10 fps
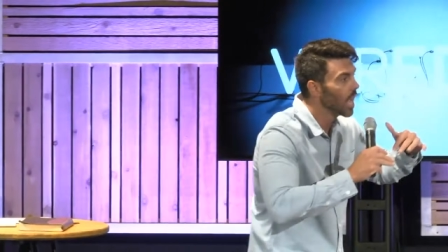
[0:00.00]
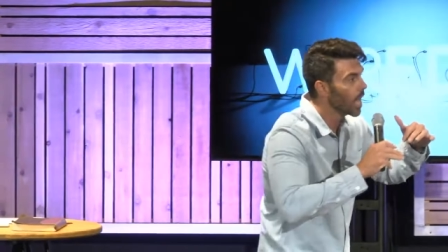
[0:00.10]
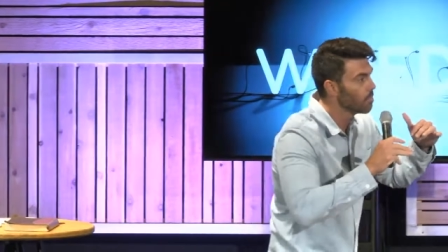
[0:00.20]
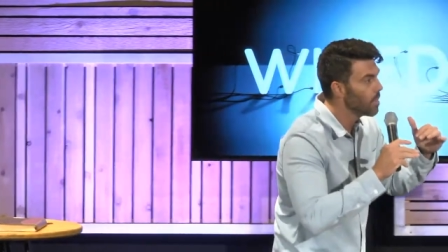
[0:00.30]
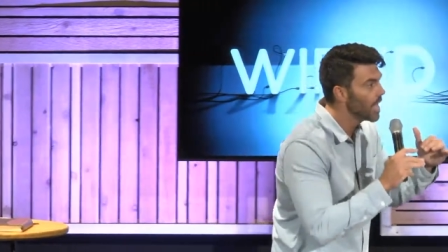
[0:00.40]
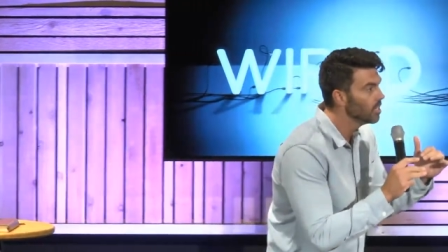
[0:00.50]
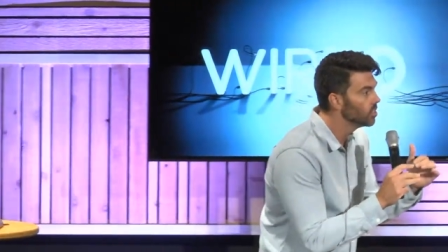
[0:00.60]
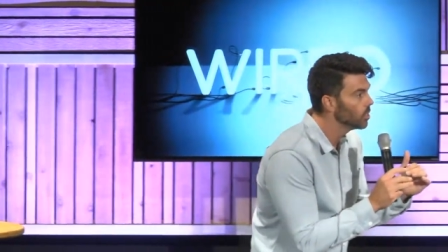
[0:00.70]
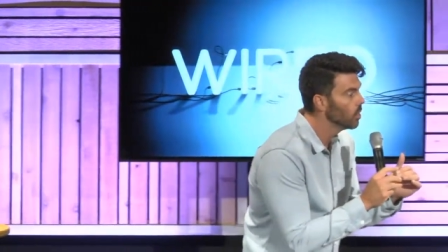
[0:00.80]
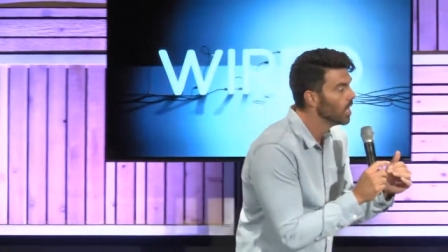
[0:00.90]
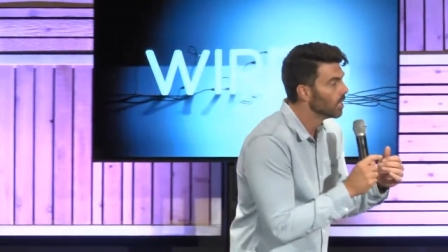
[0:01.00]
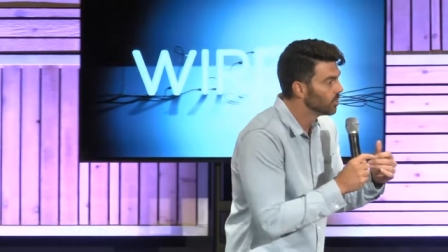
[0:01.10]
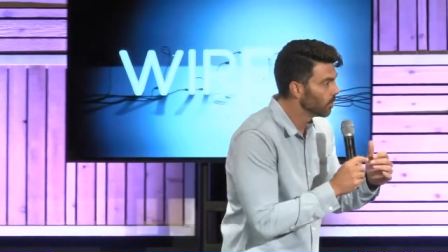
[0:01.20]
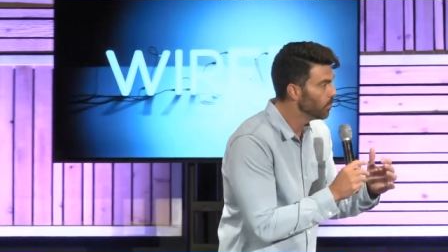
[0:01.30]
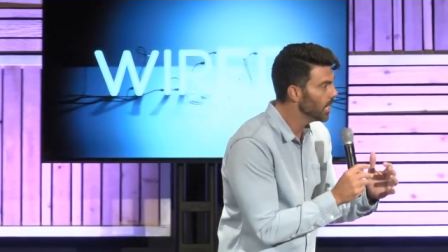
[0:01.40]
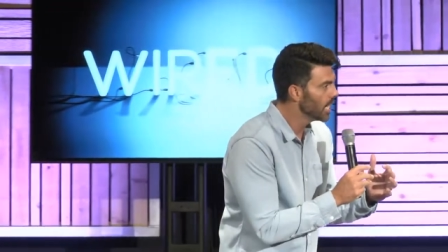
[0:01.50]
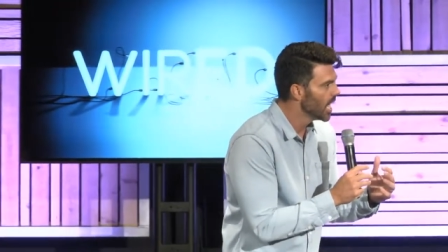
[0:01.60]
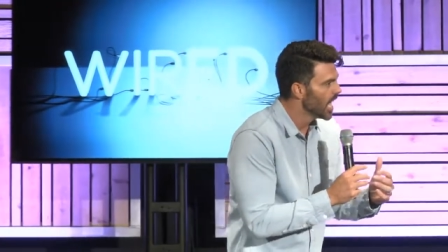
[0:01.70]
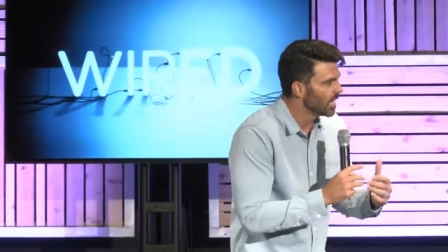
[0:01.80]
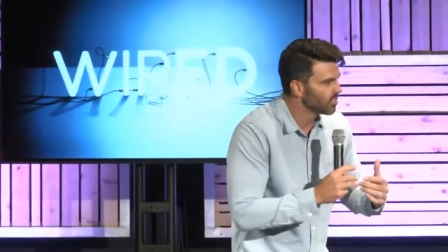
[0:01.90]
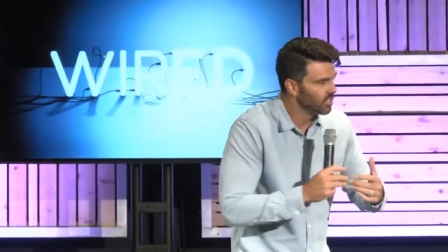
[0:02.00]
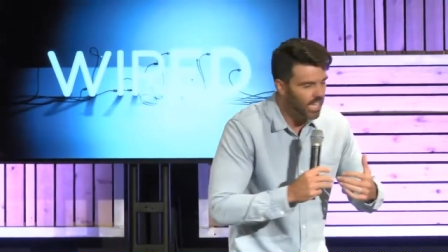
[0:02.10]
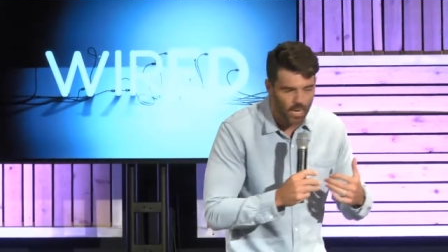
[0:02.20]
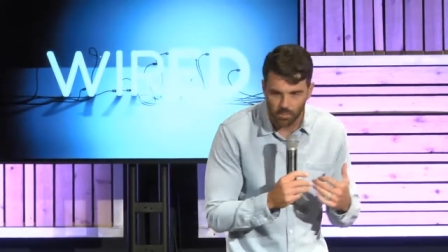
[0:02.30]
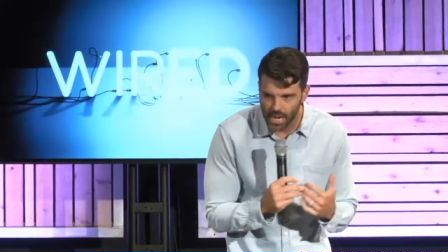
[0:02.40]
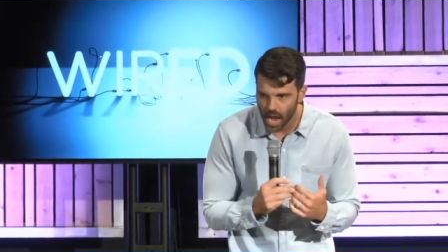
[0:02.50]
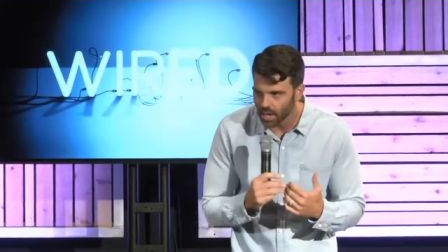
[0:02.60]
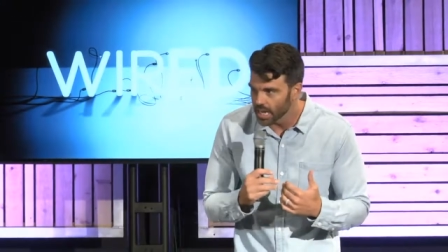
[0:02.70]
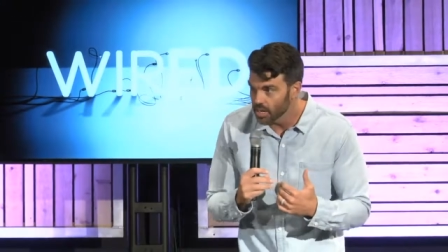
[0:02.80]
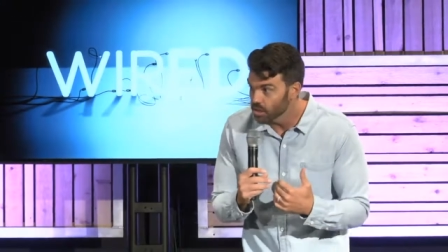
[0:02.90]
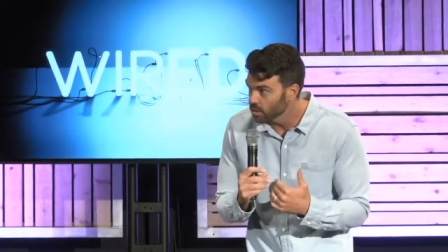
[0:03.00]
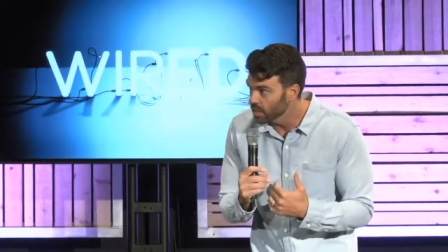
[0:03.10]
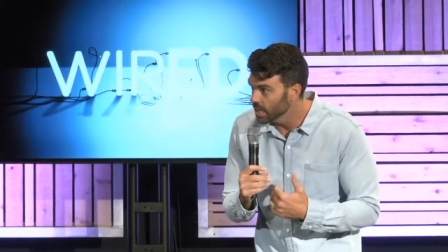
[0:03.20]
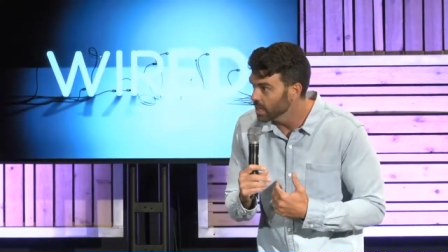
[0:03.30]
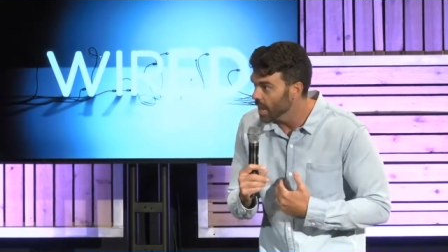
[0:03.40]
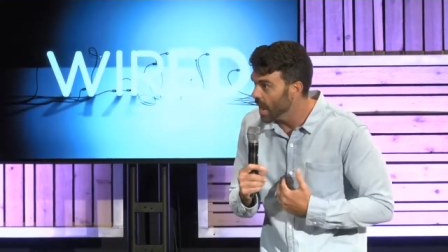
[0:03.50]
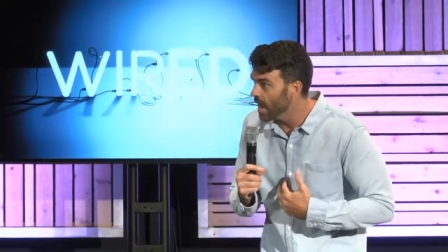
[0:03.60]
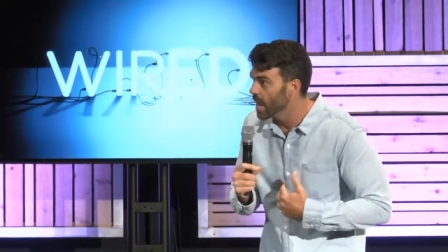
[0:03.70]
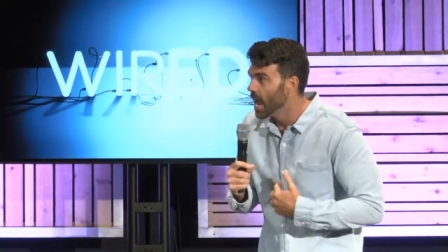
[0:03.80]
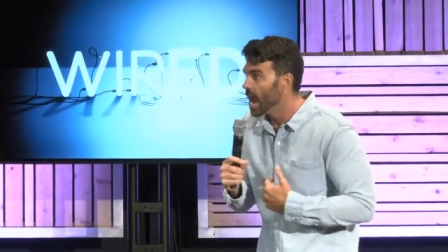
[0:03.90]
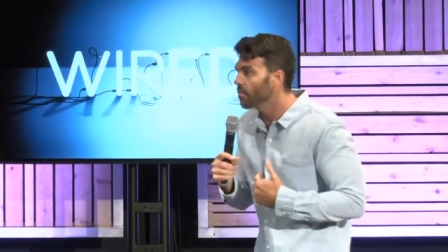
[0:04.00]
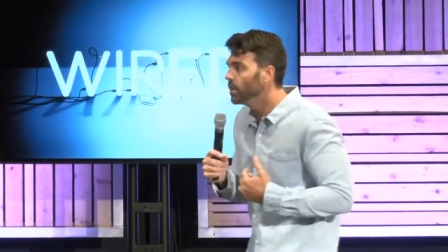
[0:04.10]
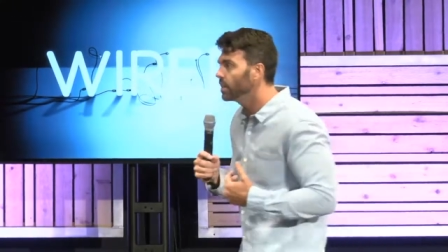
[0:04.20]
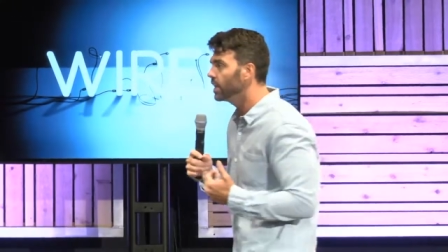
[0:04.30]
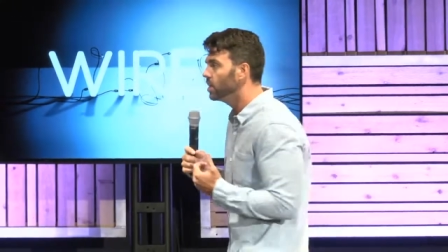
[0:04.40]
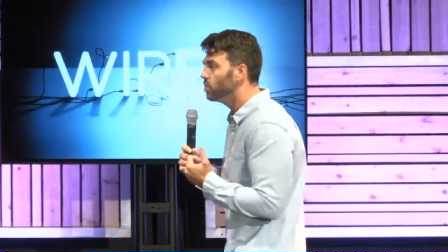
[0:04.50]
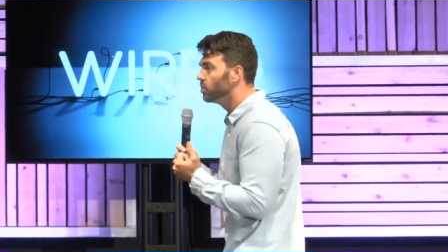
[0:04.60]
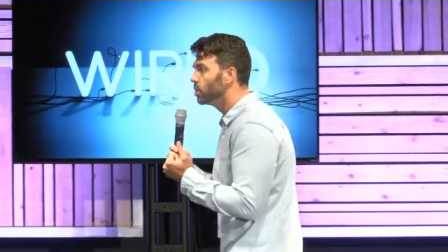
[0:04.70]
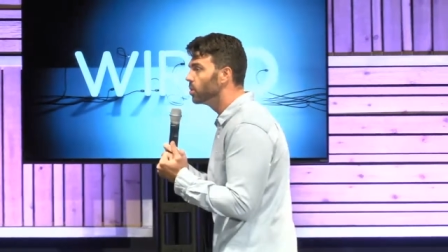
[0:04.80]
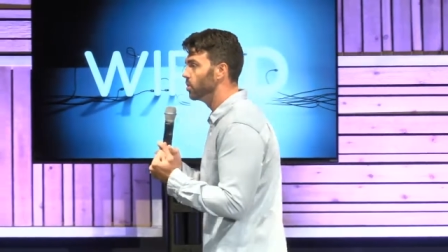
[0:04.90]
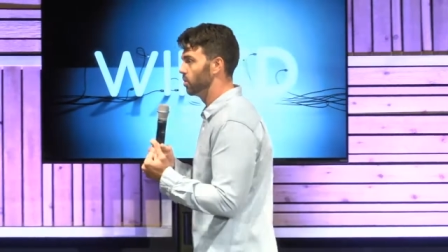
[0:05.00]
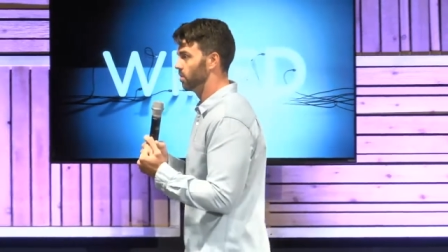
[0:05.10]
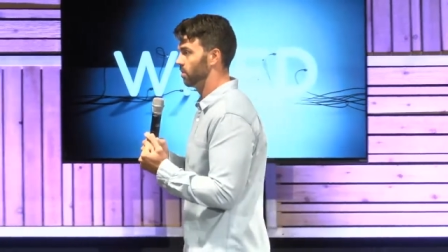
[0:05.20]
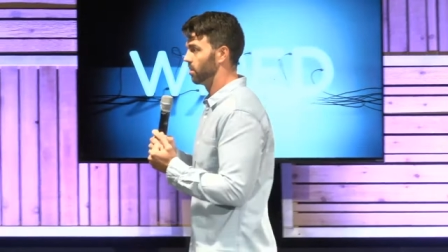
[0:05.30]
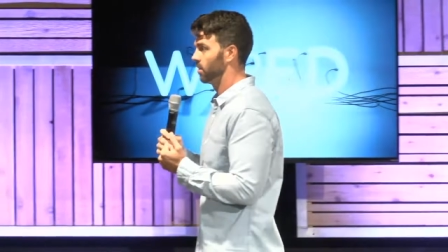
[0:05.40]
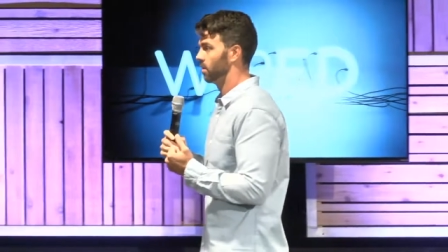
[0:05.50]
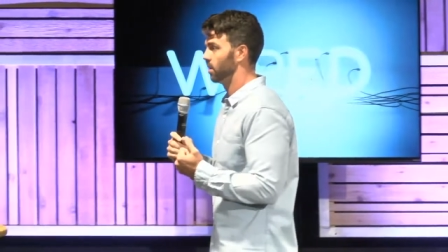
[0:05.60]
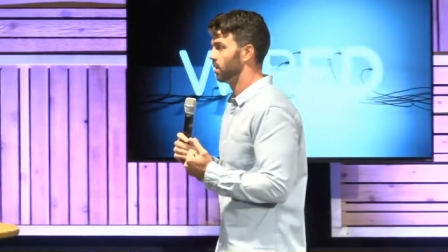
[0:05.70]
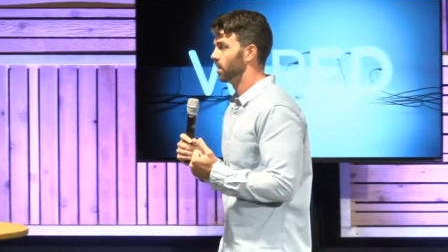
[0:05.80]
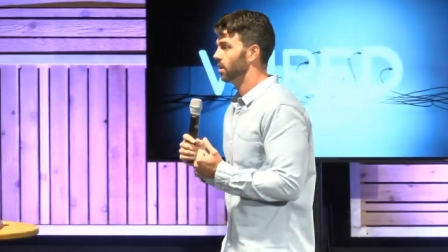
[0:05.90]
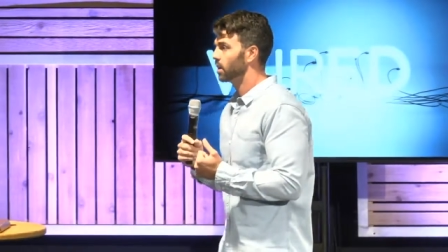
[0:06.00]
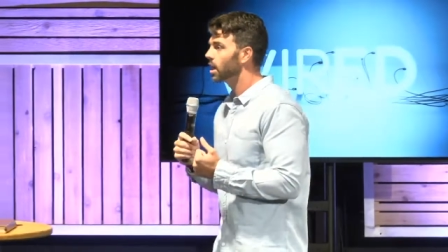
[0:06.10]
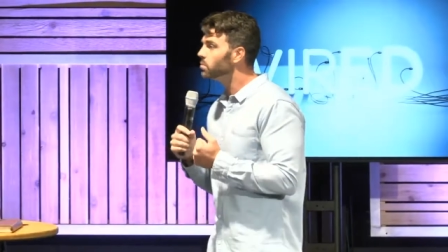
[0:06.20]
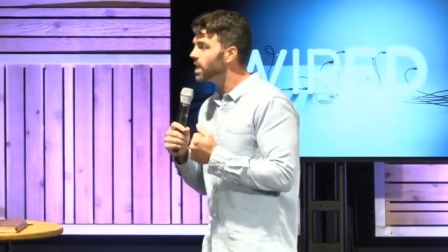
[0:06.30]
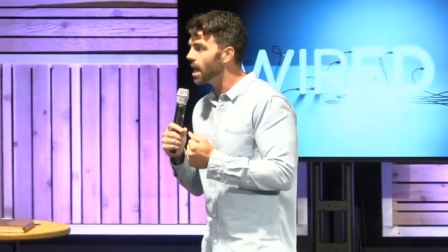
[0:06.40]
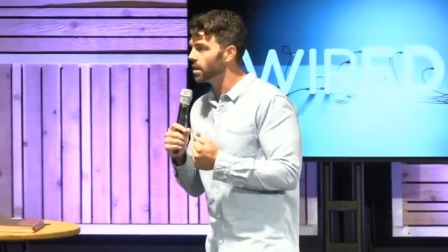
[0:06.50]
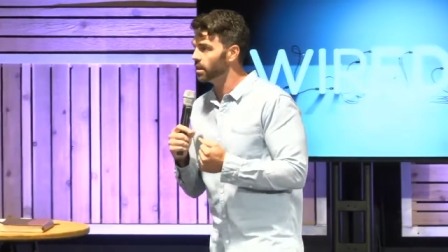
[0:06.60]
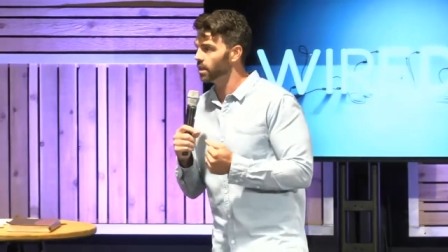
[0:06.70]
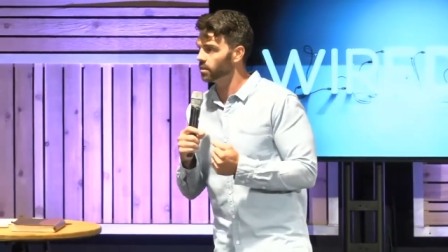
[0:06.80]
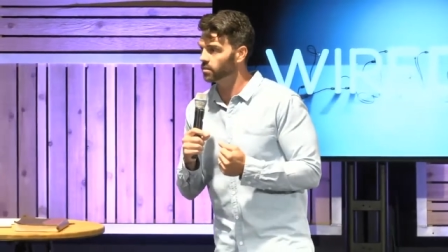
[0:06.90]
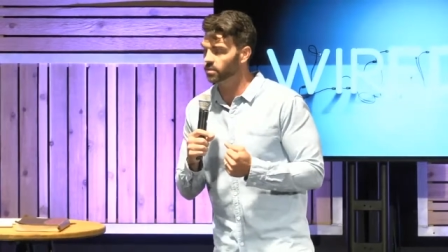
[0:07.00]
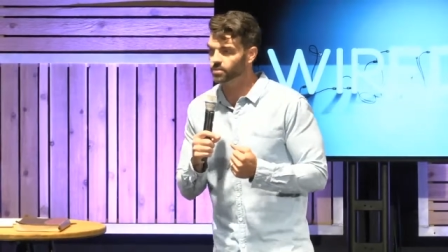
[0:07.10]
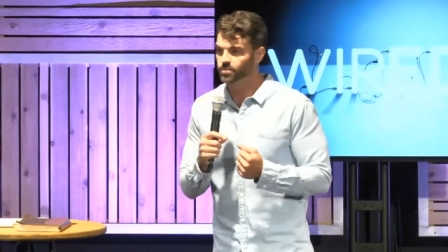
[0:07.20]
made you to be. It's deep down in your DNA. Everything you do comes out of this.